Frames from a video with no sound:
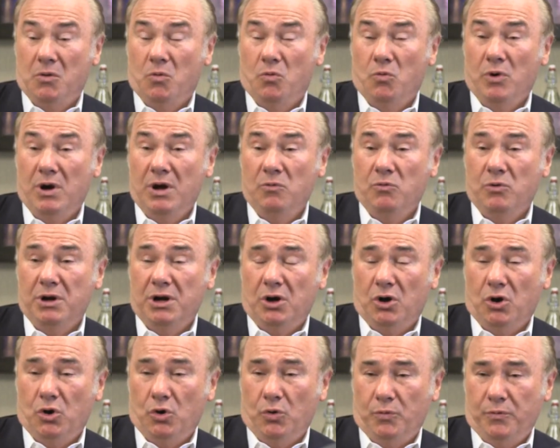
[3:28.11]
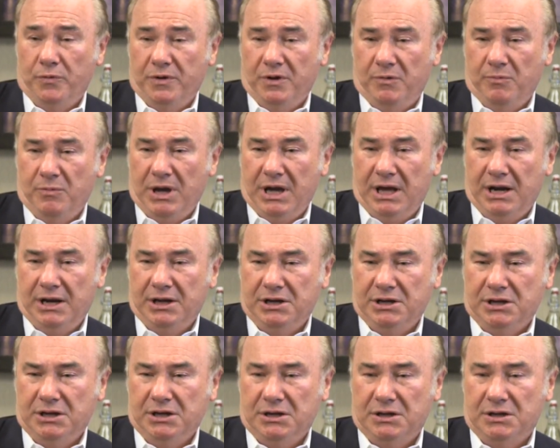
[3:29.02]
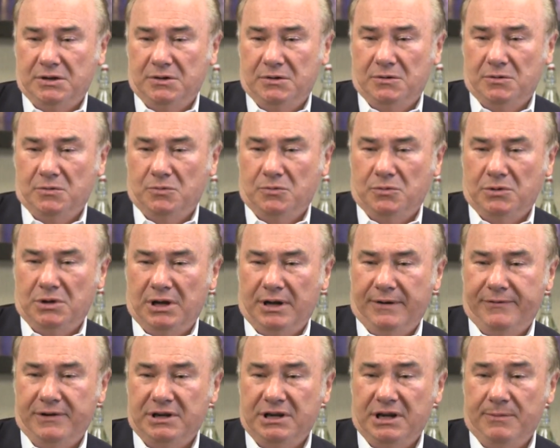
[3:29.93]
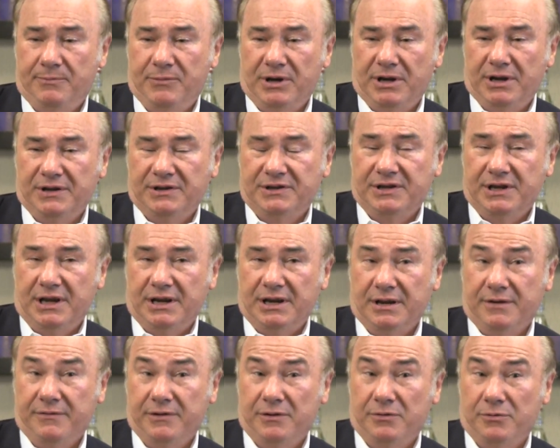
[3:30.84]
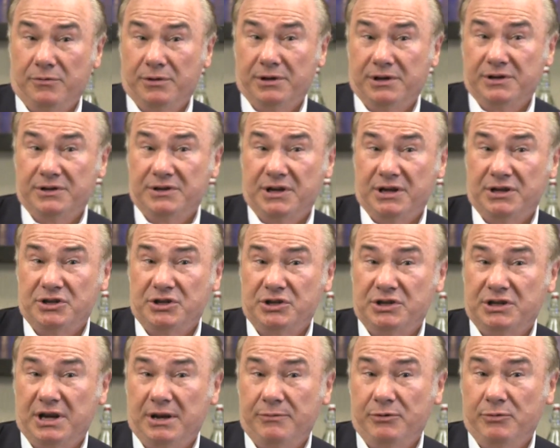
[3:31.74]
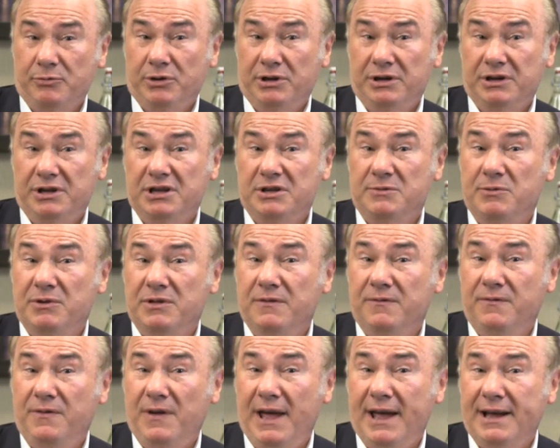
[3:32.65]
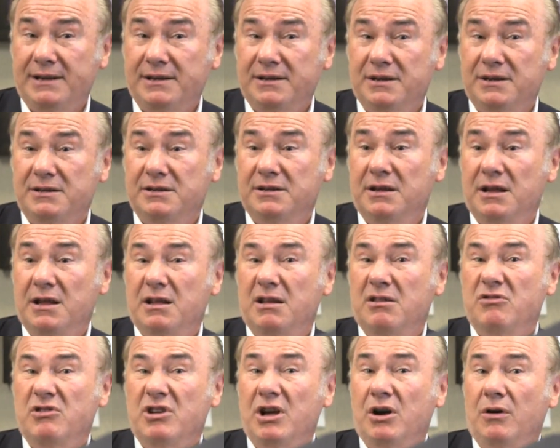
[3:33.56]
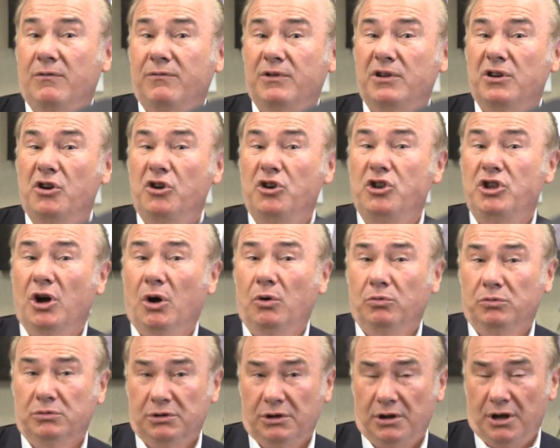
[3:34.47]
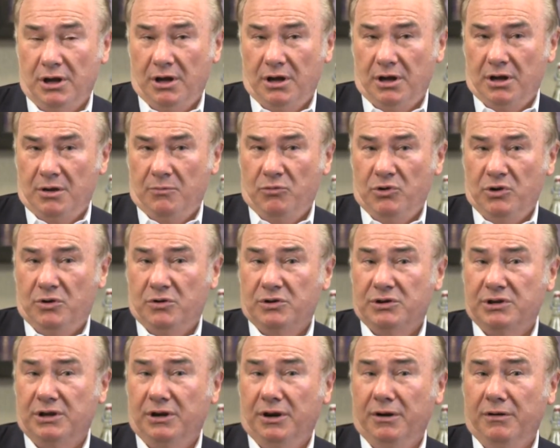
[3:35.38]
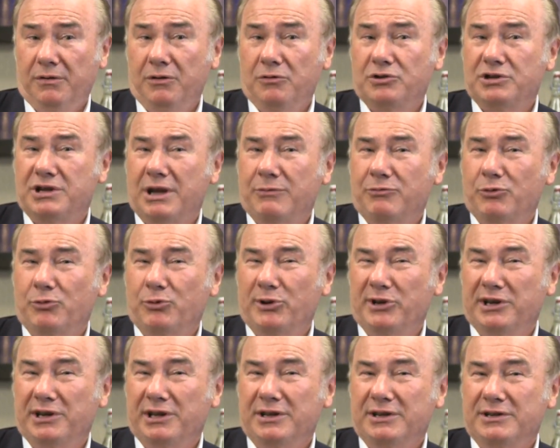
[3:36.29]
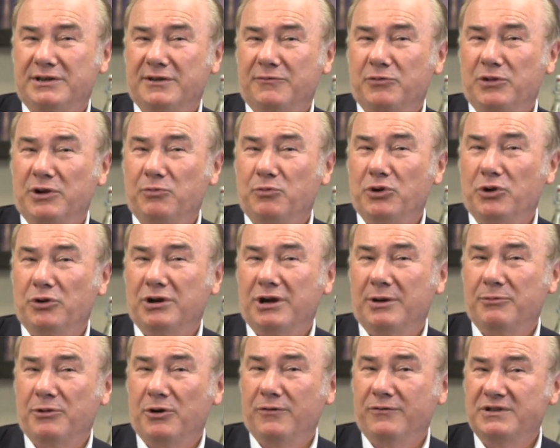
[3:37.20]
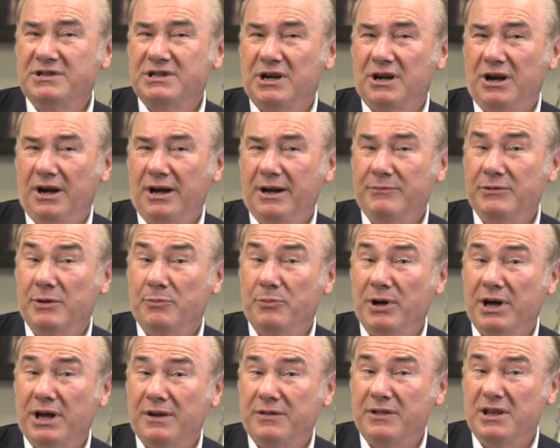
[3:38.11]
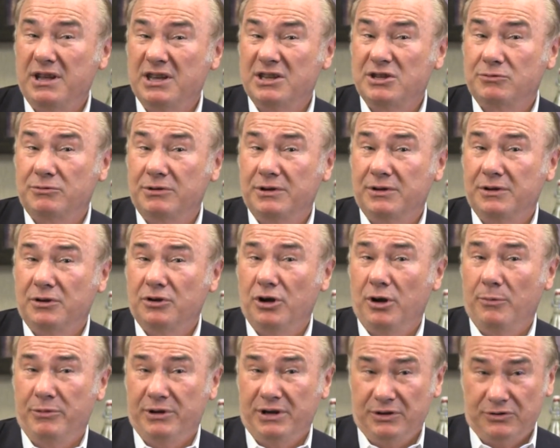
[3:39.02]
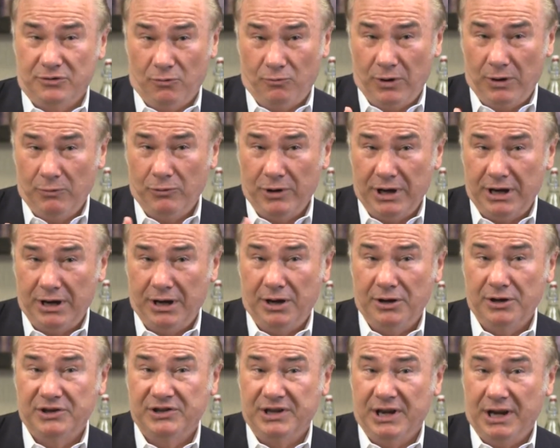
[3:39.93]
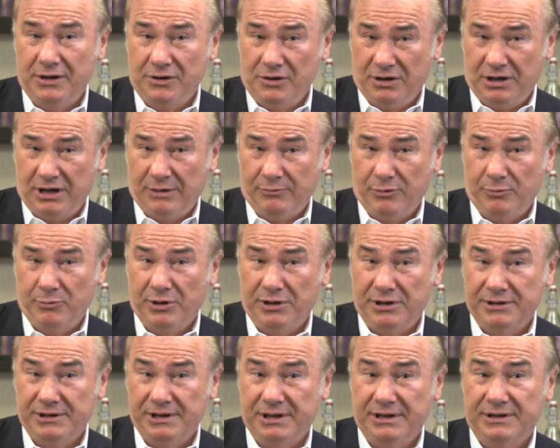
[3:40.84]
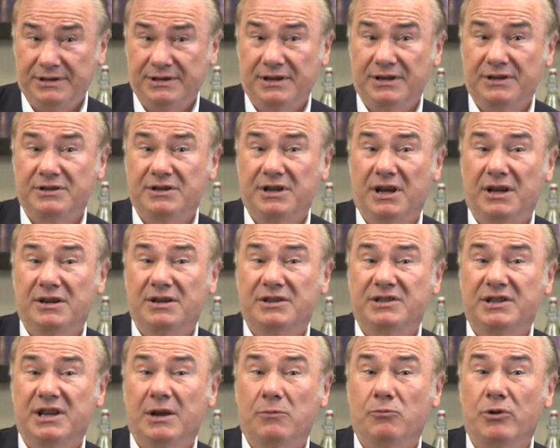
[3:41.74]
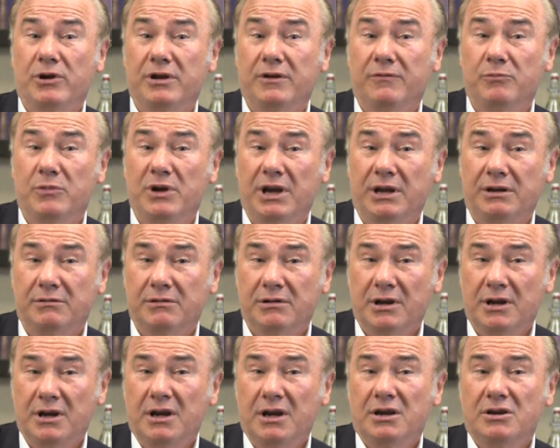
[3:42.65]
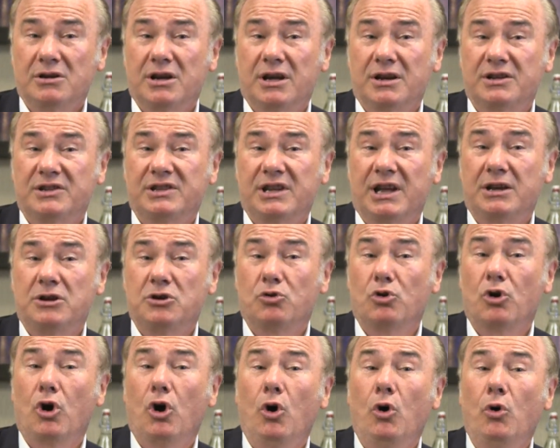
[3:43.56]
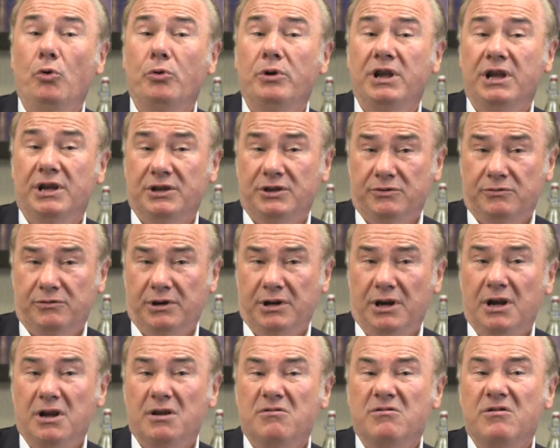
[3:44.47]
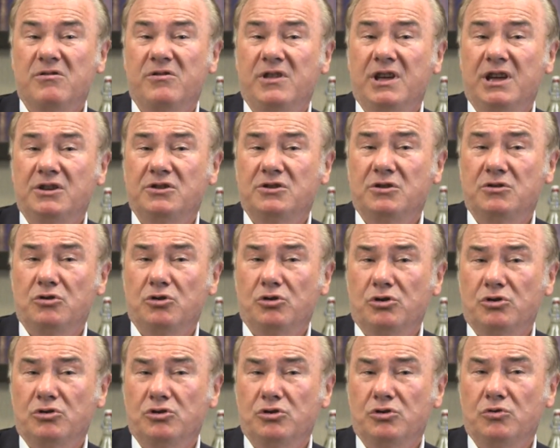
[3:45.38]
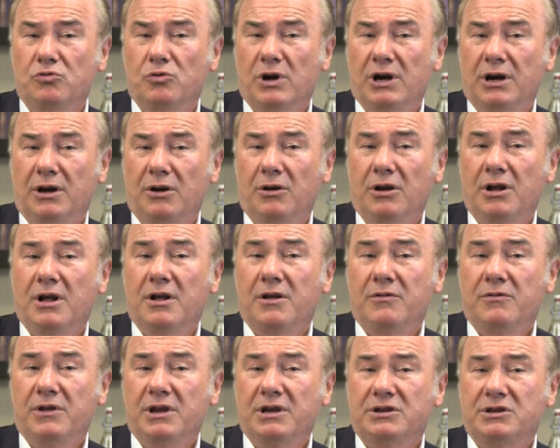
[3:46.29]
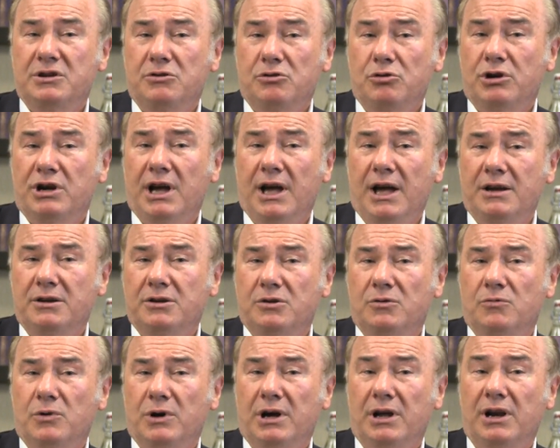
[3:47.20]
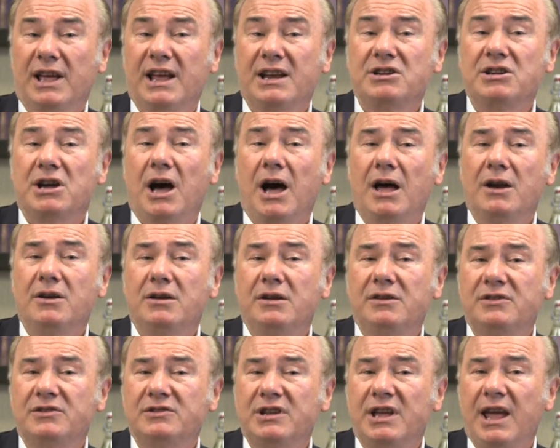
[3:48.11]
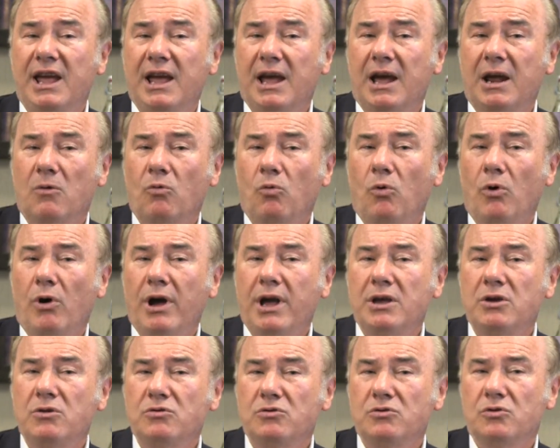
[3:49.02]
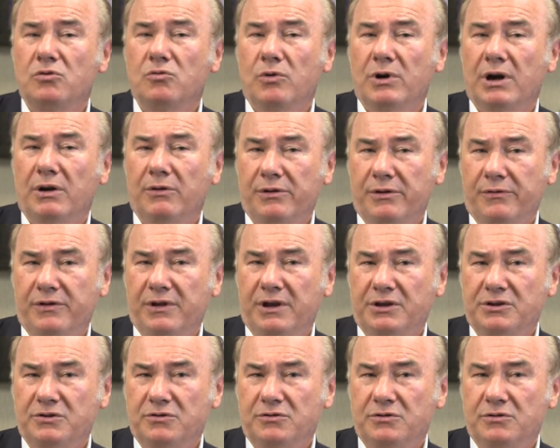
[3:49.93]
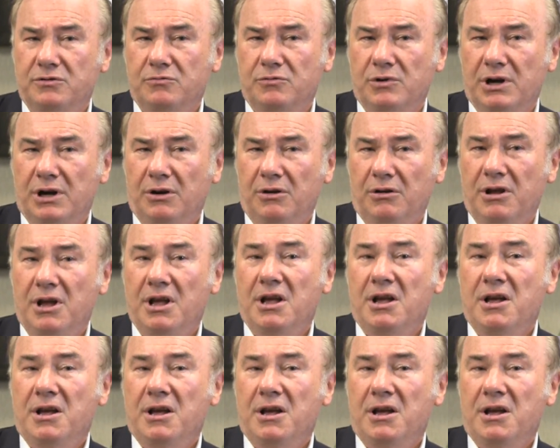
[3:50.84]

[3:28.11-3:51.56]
One would hope that managers will have a deep understanding of their organization's capabilities, but the fact is they often don't. Because a lot of those capabilities have been built up over time. They're part of the history of the company. So one way to understand your capabilities is to understand where you've been, to understand your own history, the things that you can do well, things that you can't do well, and to understand why you do well the things you do well.